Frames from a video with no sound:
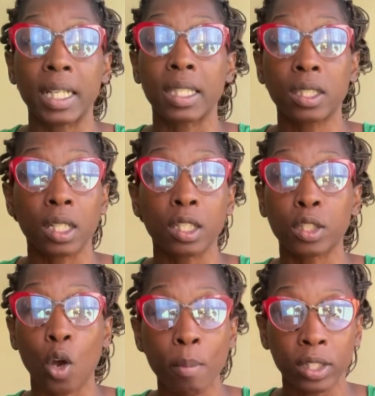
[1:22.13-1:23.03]
It took
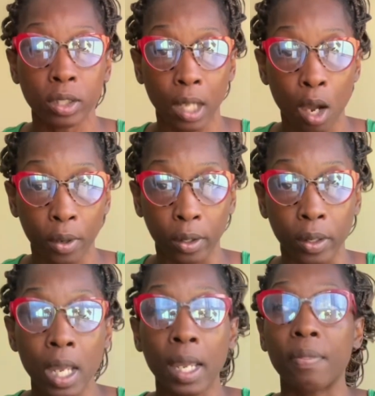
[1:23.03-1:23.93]
so much longer
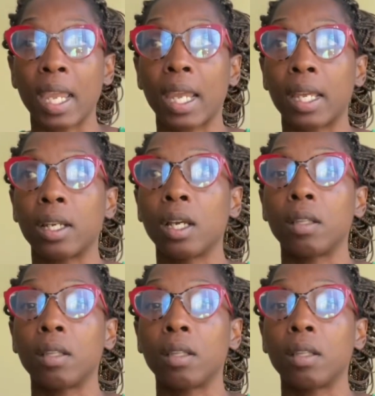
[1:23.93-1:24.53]
than